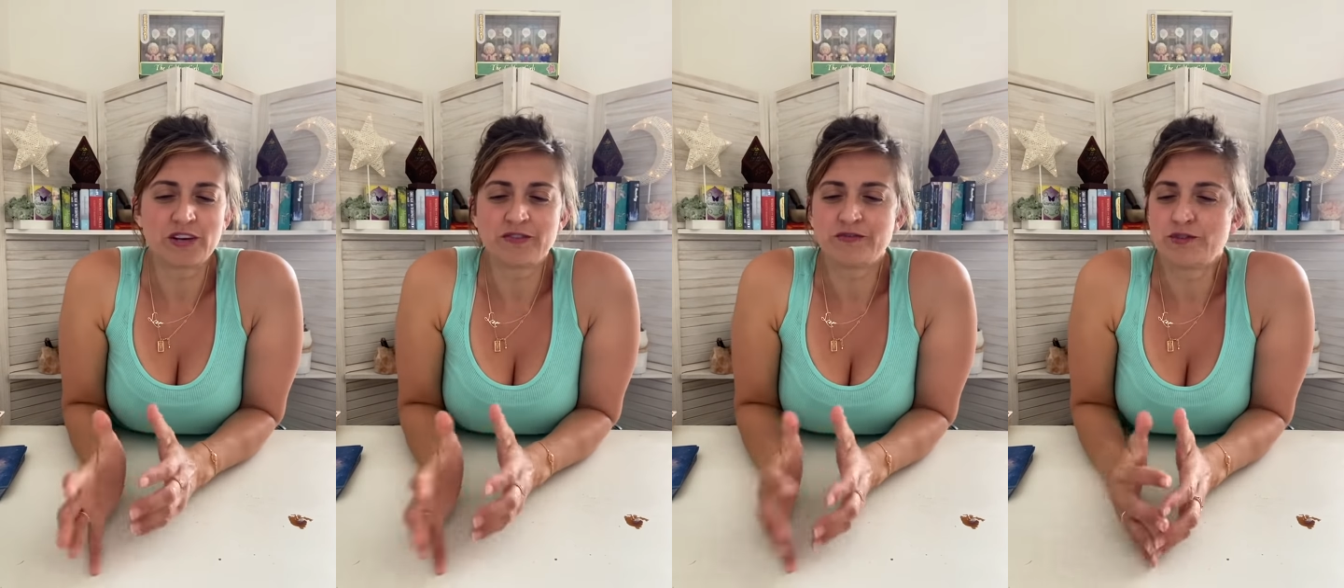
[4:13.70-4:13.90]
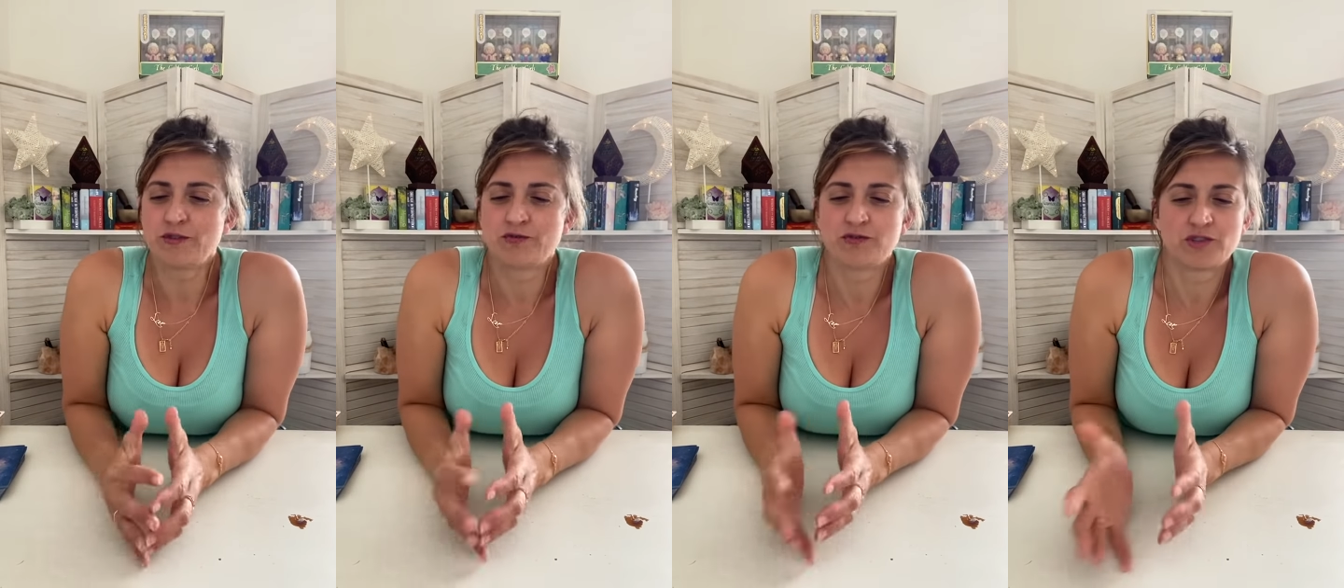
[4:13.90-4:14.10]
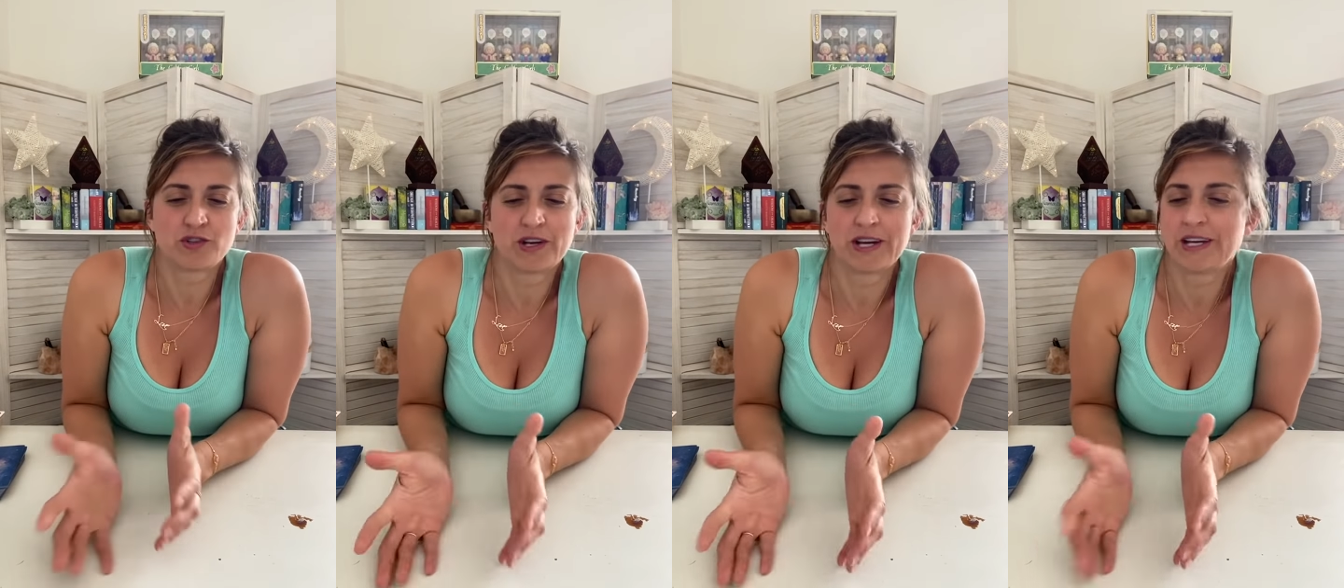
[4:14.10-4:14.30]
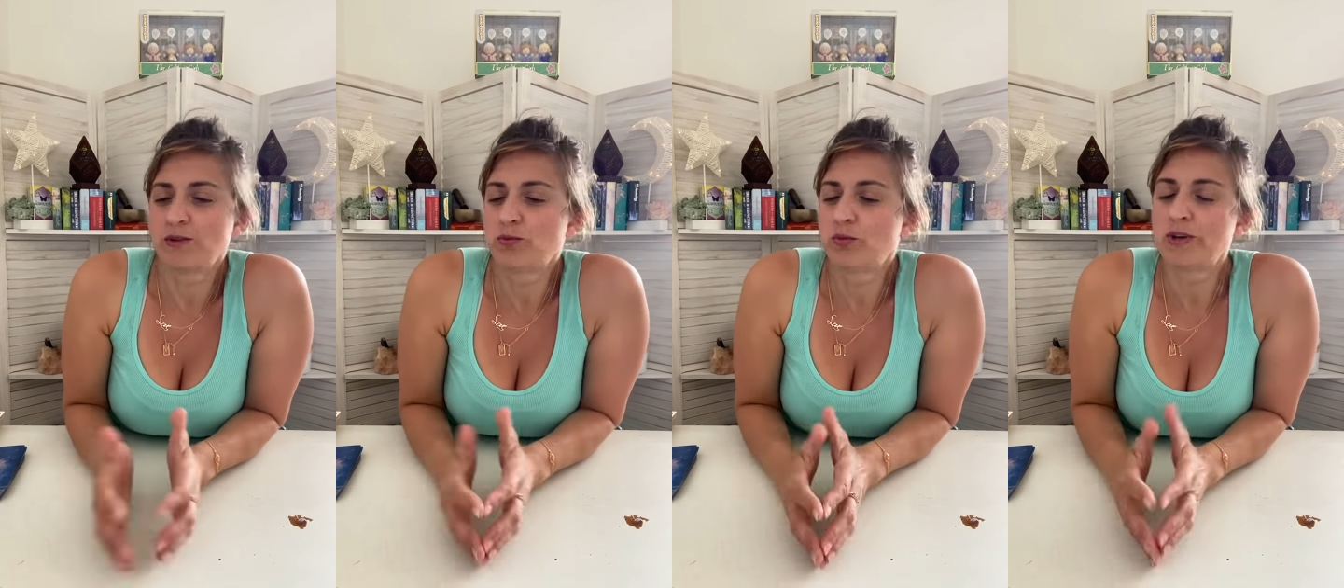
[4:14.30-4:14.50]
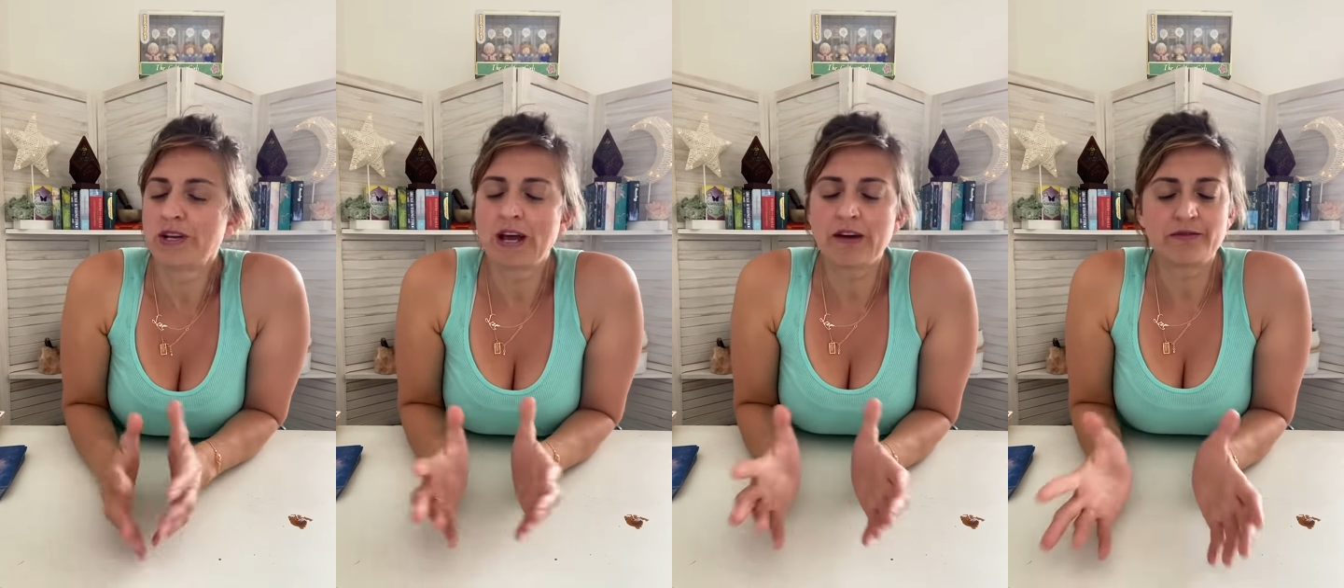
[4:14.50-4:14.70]
you've trained,
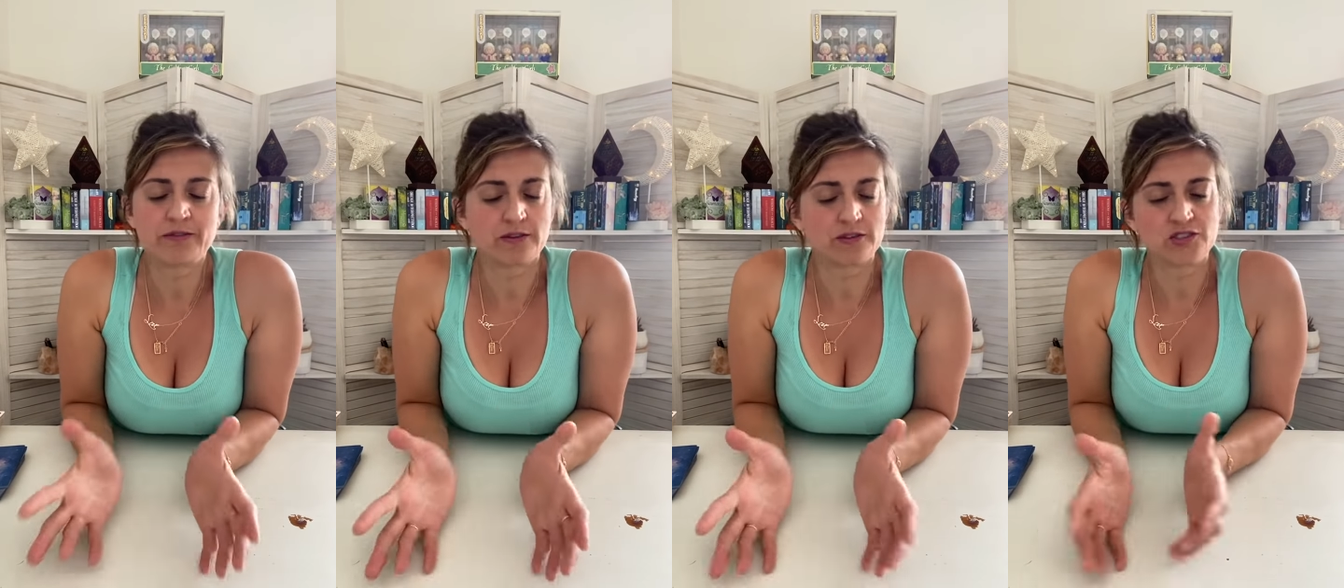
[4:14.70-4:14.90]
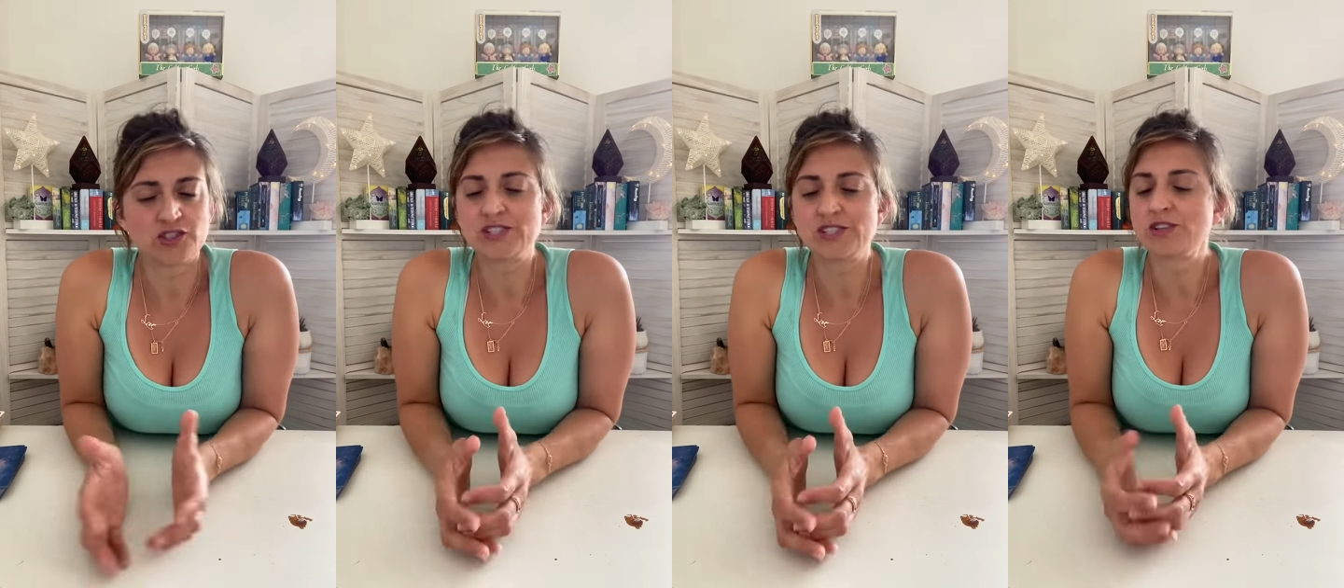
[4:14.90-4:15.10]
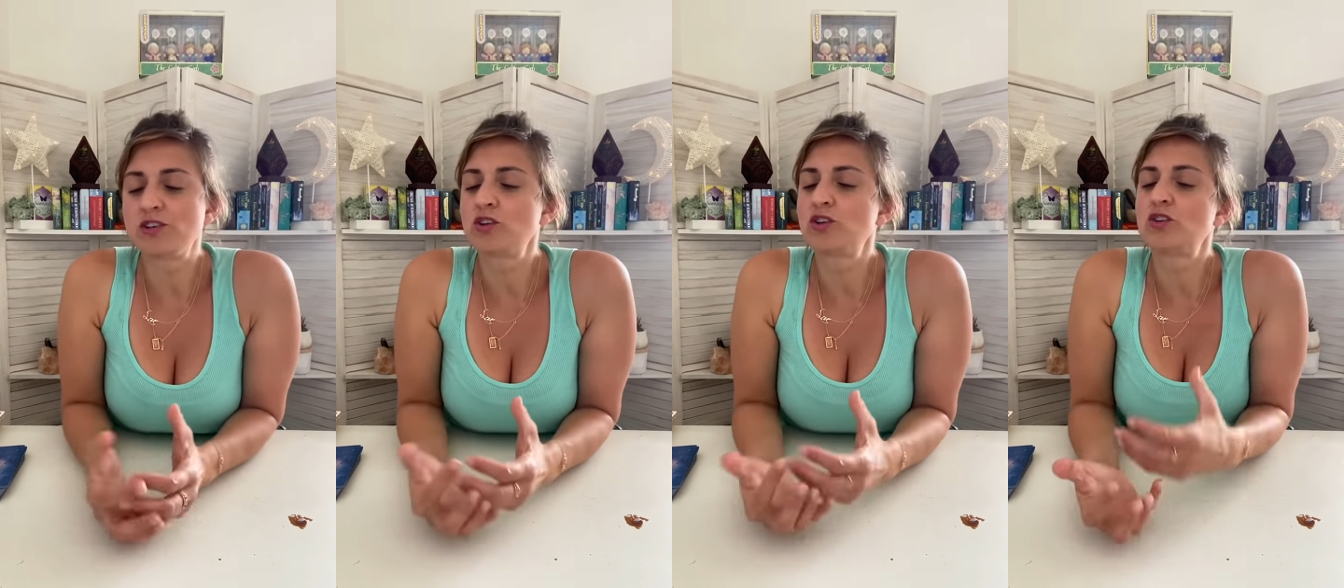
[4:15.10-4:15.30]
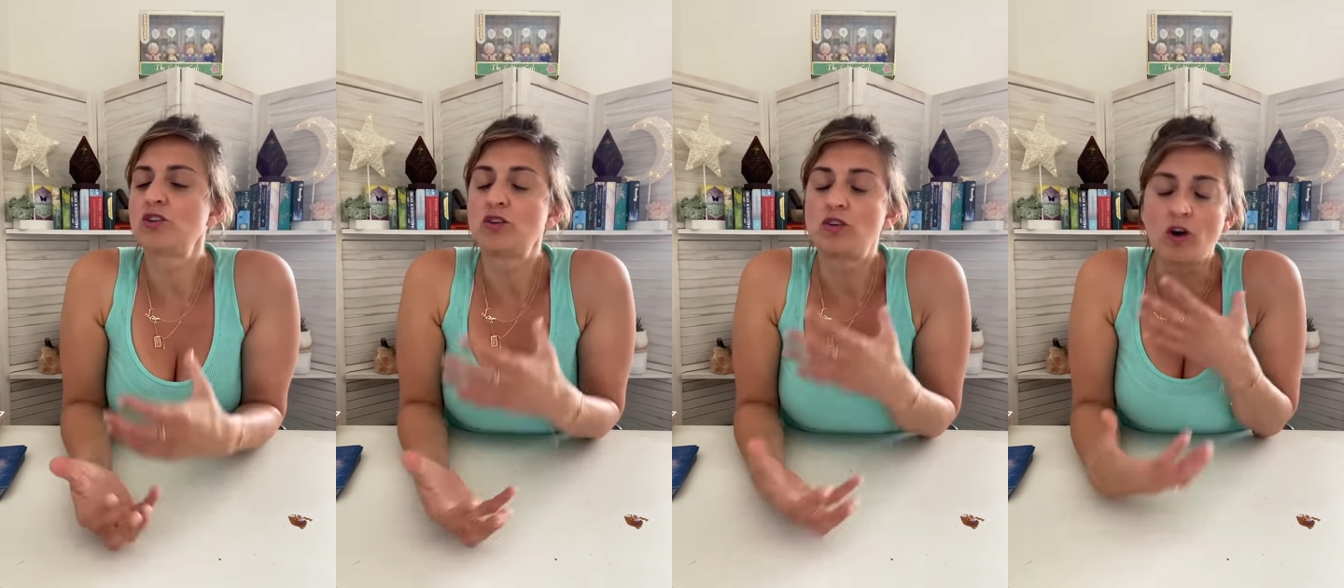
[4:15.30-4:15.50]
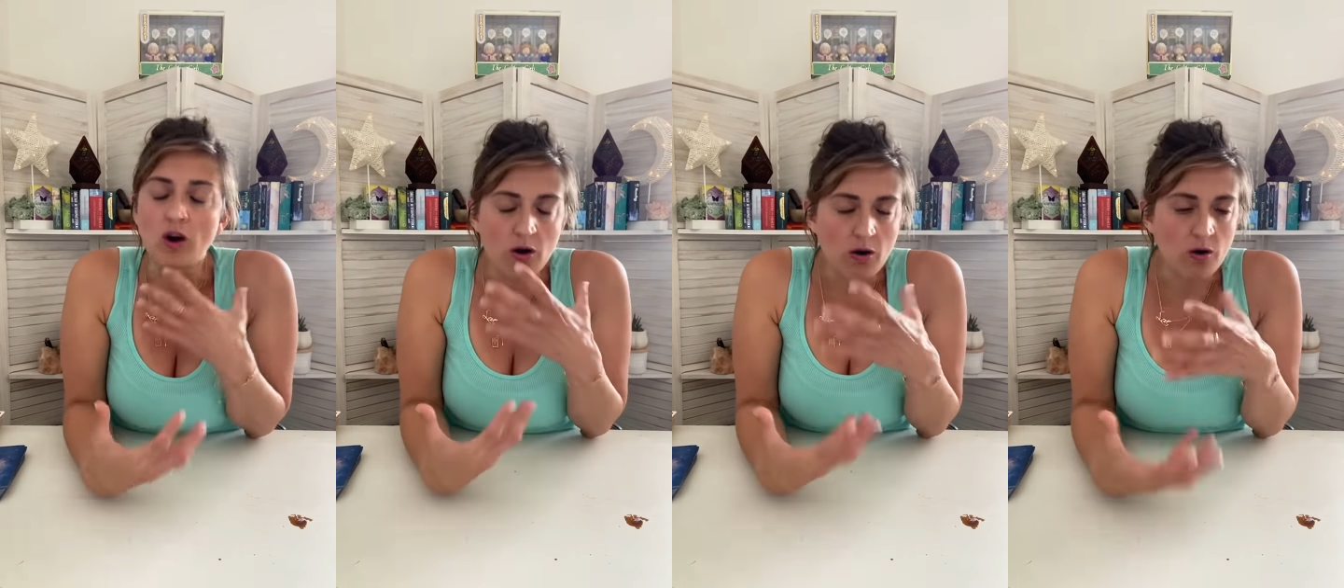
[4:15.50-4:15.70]
whatever, just
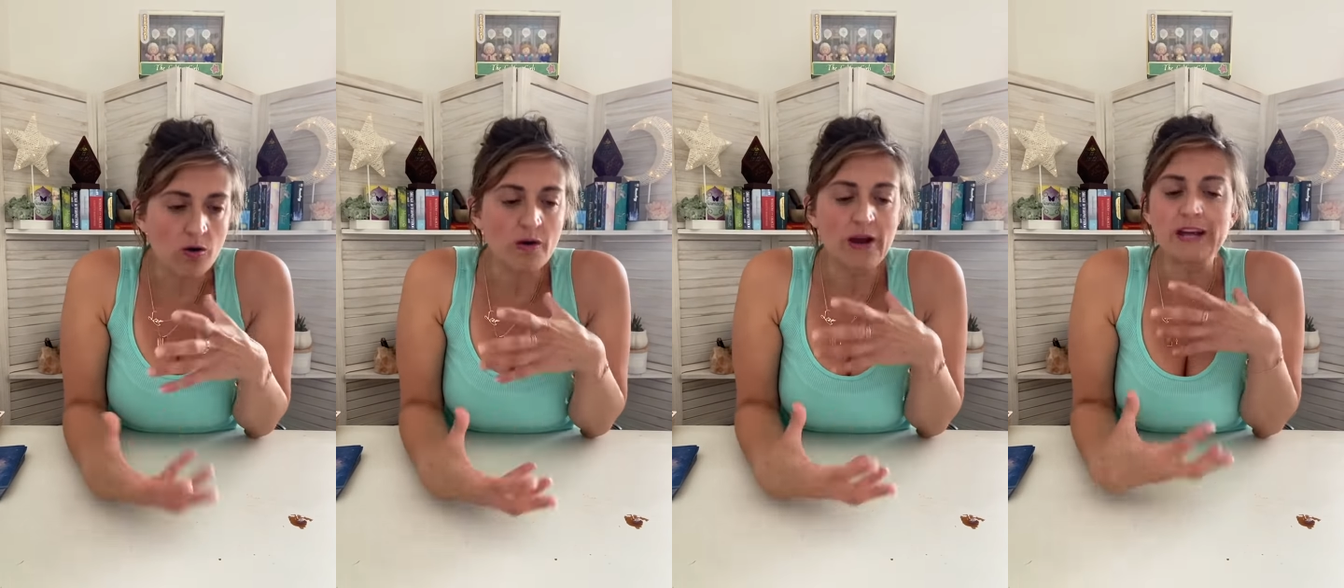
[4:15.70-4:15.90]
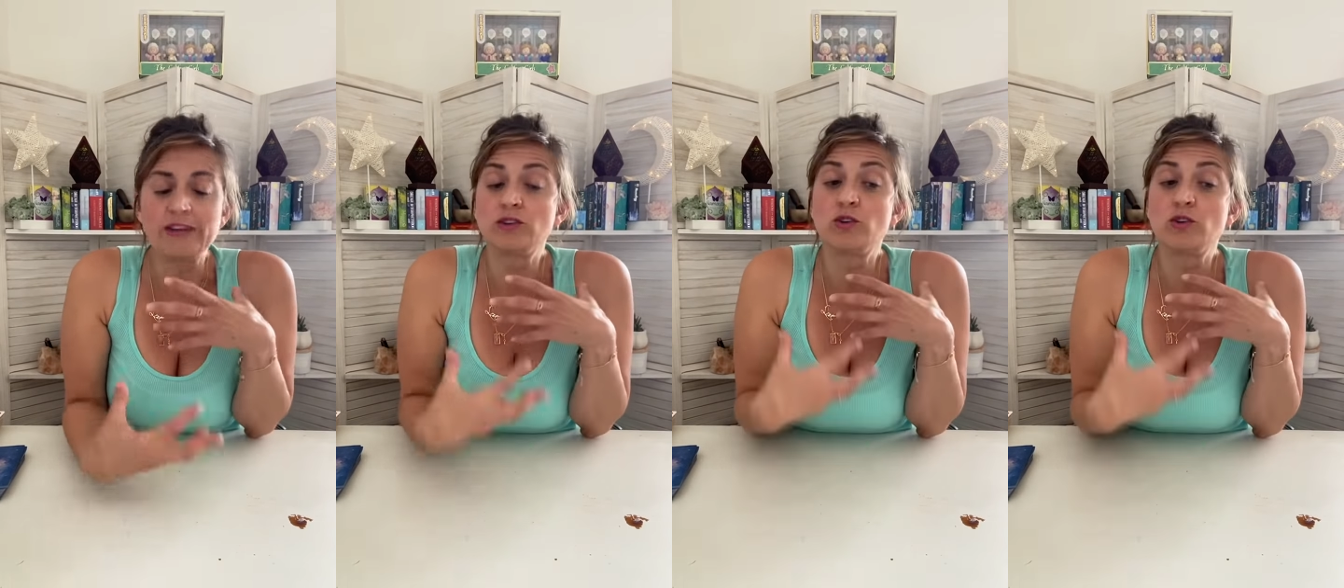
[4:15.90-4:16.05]
go